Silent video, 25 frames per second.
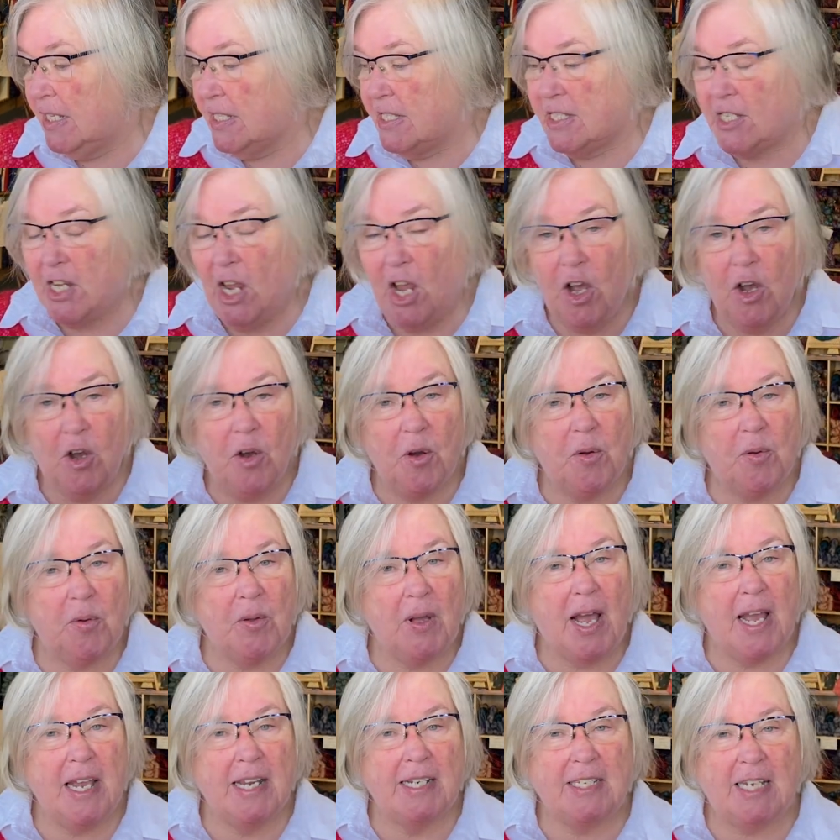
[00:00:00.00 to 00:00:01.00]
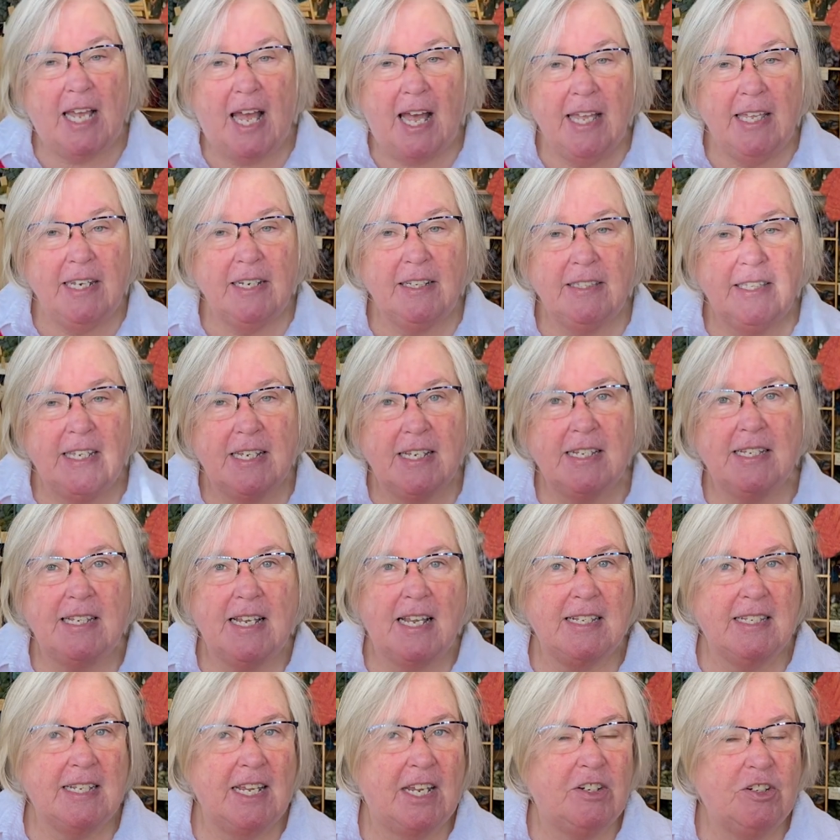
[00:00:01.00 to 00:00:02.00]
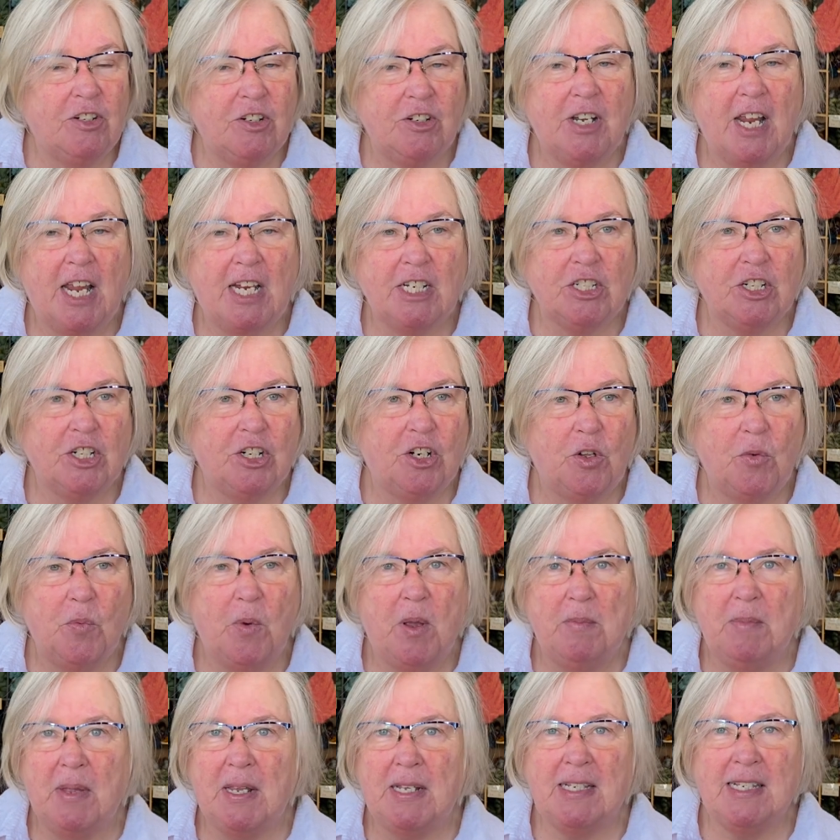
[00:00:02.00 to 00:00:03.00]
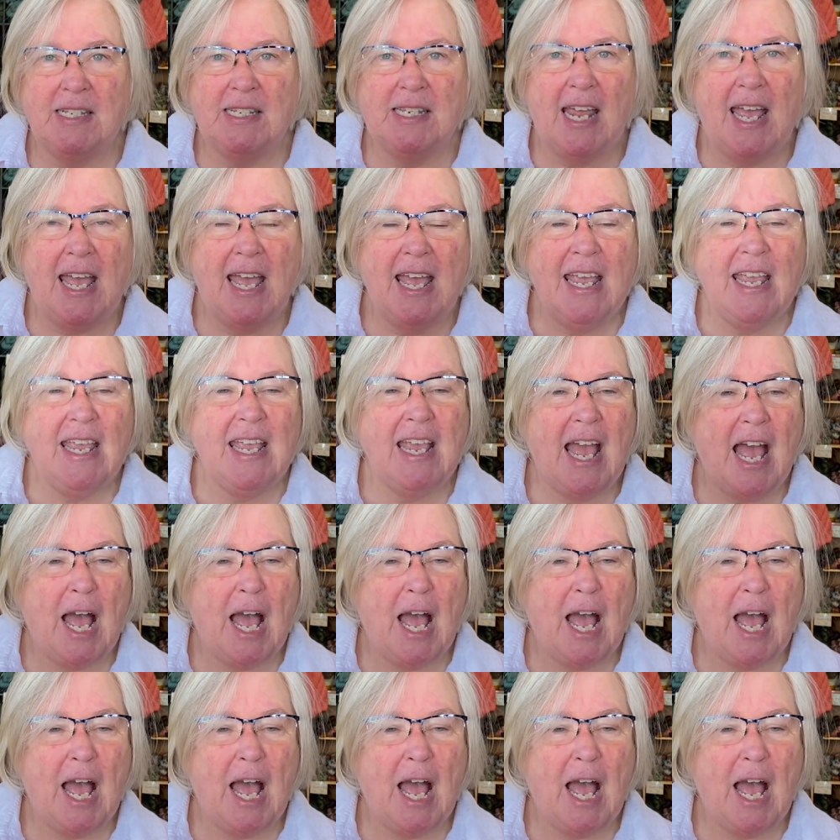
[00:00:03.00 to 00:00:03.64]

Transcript: So I titled this as International Women's Day.